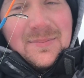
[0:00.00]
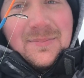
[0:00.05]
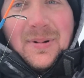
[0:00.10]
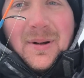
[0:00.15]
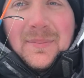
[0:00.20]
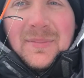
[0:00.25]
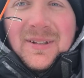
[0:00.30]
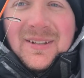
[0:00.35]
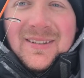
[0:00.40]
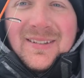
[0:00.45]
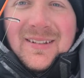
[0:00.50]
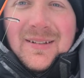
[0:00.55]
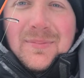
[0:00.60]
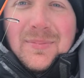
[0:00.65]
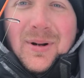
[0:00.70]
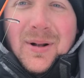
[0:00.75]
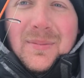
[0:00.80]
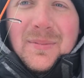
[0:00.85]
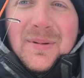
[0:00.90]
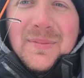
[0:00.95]
pumpkin seed
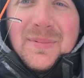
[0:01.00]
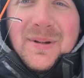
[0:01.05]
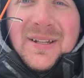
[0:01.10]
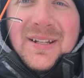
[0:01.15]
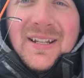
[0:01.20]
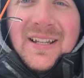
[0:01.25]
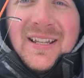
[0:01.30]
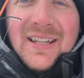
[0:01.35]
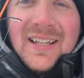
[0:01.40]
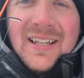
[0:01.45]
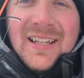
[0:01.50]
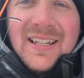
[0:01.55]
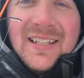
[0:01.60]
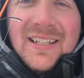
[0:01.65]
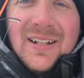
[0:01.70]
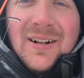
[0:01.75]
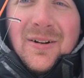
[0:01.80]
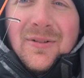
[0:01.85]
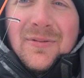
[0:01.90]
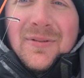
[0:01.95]
probably. But,
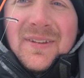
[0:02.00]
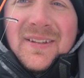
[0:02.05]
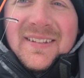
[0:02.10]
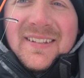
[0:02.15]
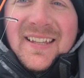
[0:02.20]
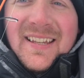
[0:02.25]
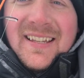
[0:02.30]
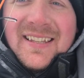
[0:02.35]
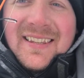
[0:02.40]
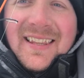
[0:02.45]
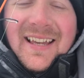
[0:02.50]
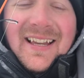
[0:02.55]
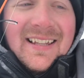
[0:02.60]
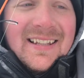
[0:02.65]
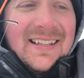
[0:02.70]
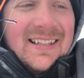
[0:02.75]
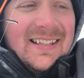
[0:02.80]
you know, for the sake of that,